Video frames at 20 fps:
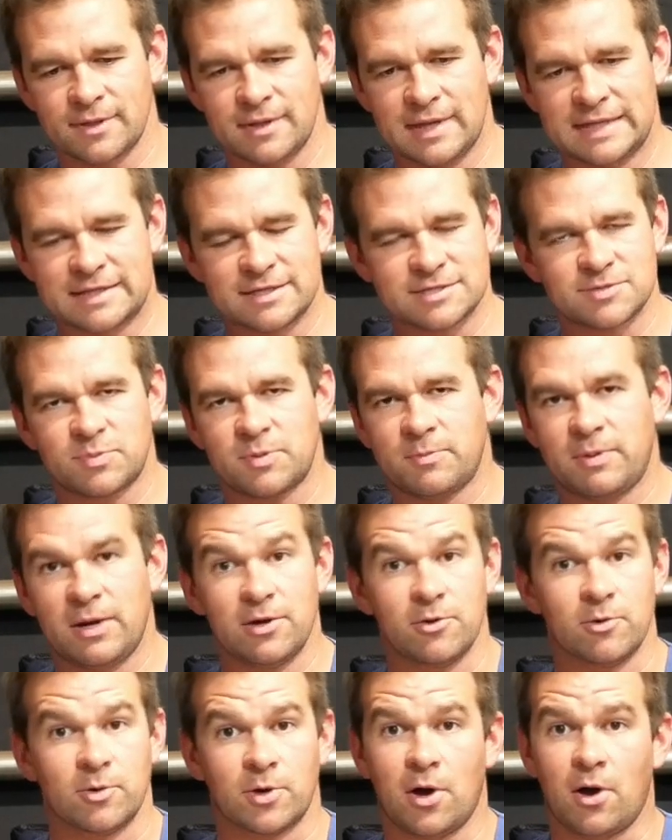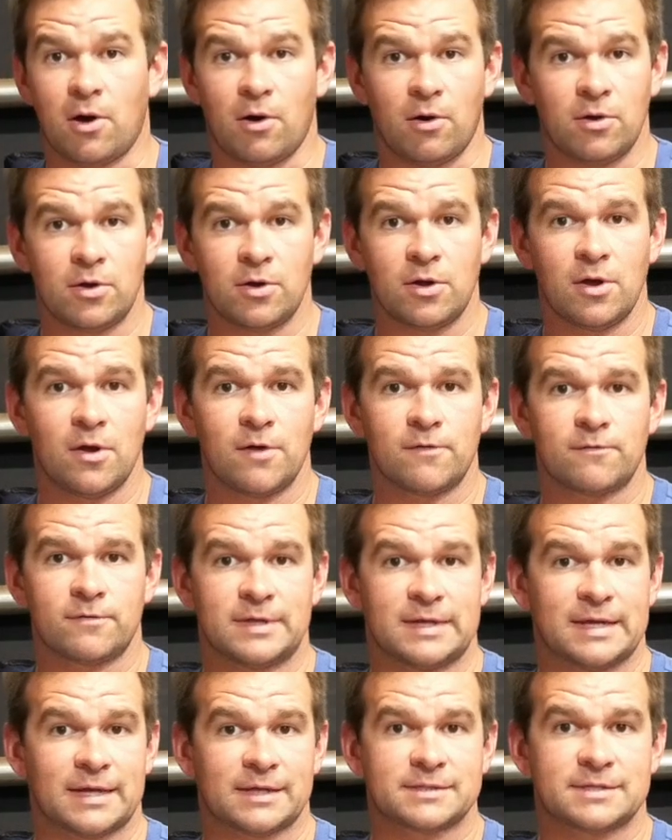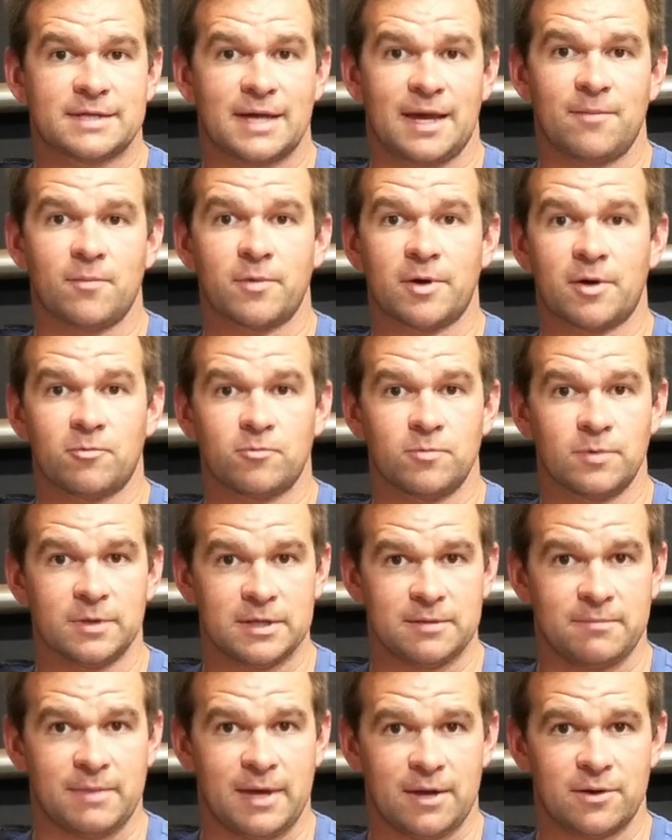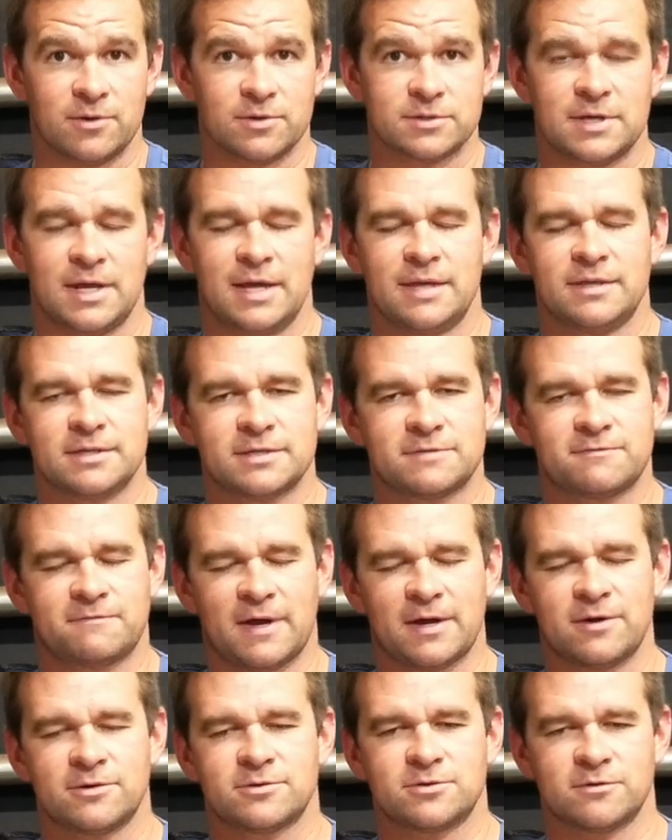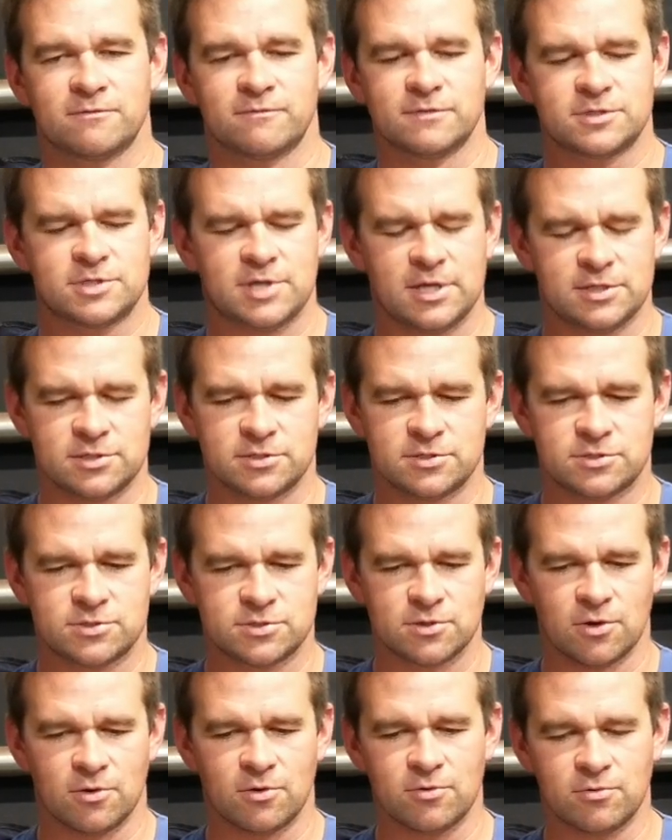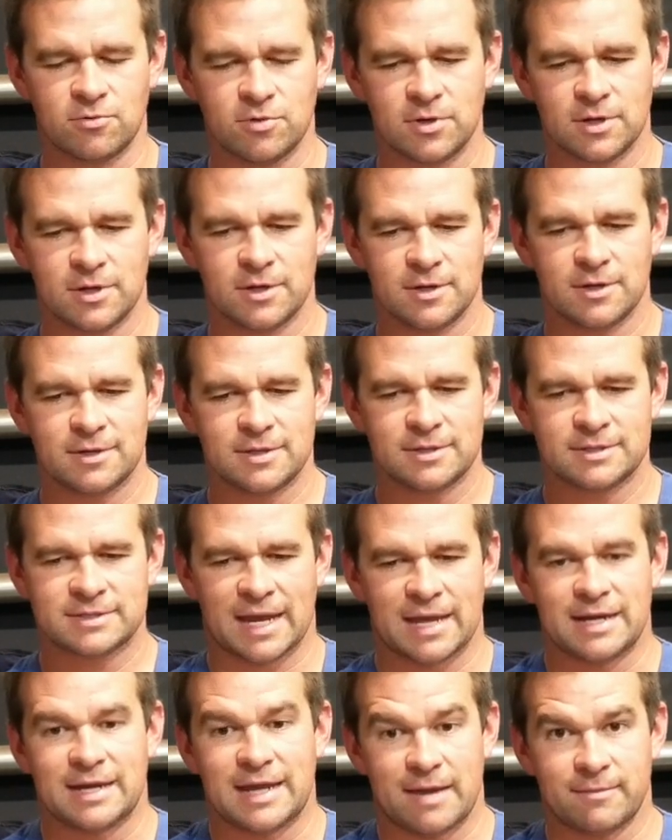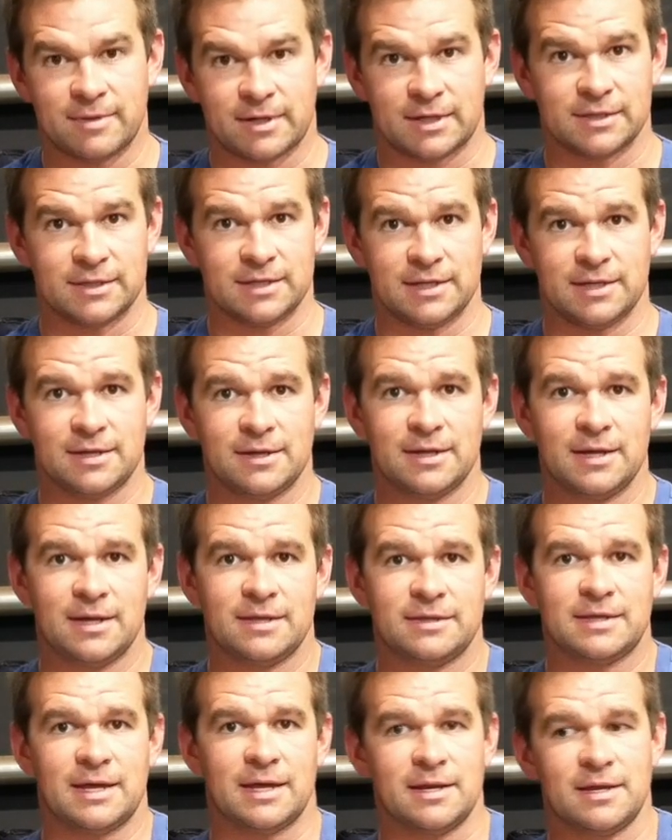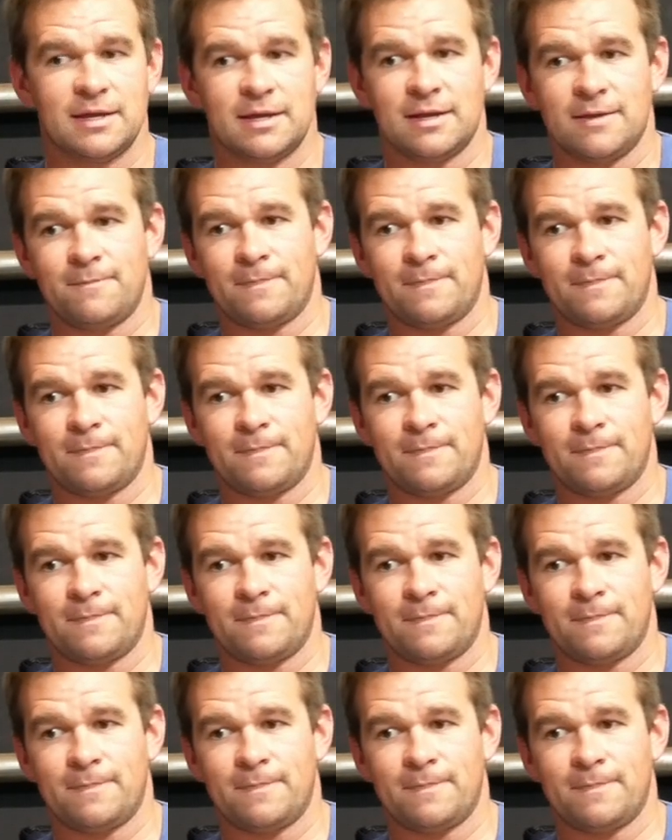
it doesn't prepare you at all for the next time when it really matters. And this fire service changes so dynamically that,